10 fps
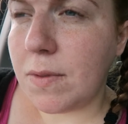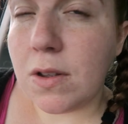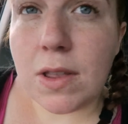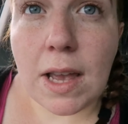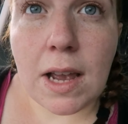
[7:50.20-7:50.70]

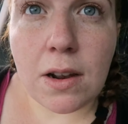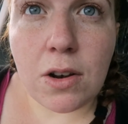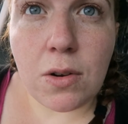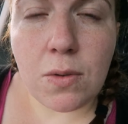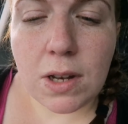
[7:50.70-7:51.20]
their
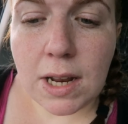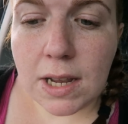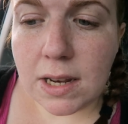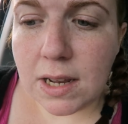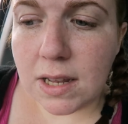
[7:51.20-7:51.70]

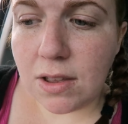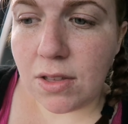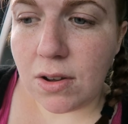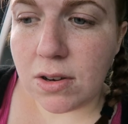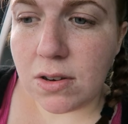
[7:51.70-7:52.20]
clothesline, and I
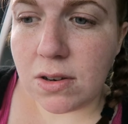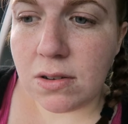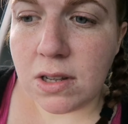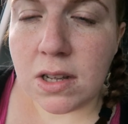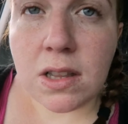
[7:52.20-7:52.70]
thought
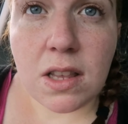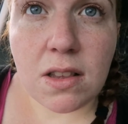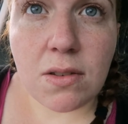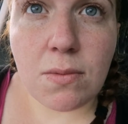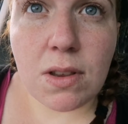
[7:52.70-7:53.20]

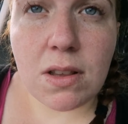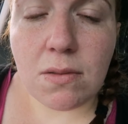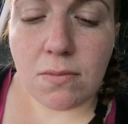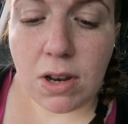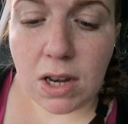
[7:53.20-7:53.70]
this
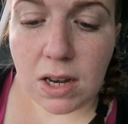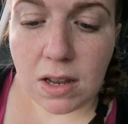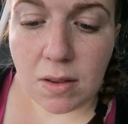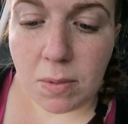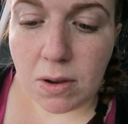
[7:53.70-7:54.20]
was really
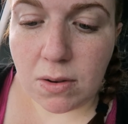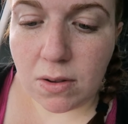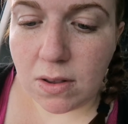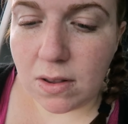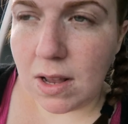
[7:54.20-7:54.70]
nice
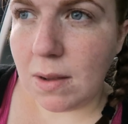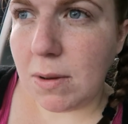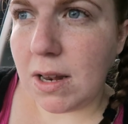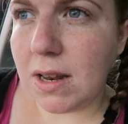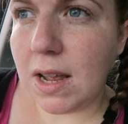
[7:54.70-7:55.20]
because I
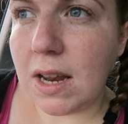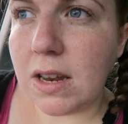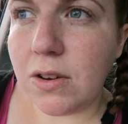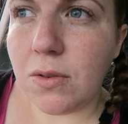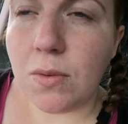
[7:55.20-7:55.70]
mean I
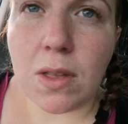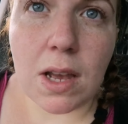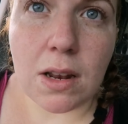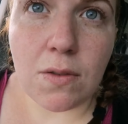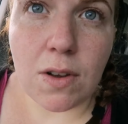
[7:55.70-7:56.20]
didn't know they
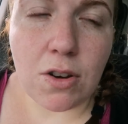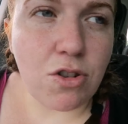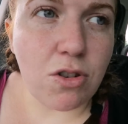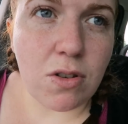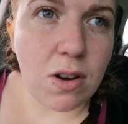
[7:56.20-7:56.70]
had a
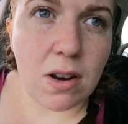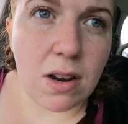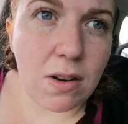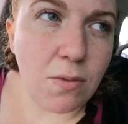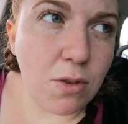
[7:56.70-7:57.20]

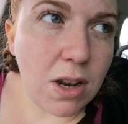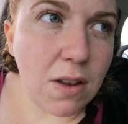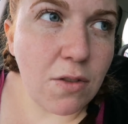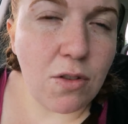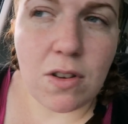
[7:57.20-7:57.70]
voucher, wouldn't
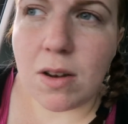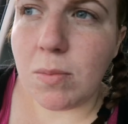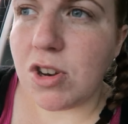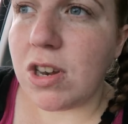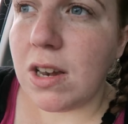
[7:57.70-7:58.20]
have used it,
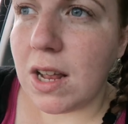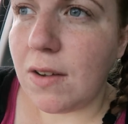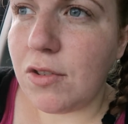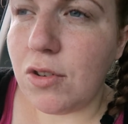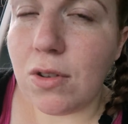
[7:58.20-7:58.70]
but she didn't
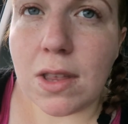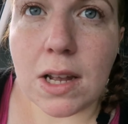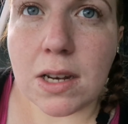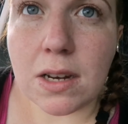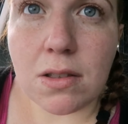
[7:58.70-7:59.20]
have to do
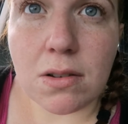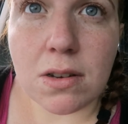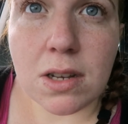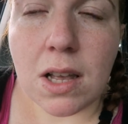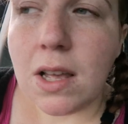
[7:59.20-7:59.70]
that, and I
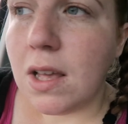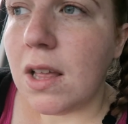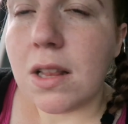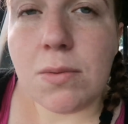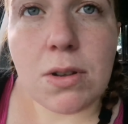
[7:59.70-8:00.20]
thought it was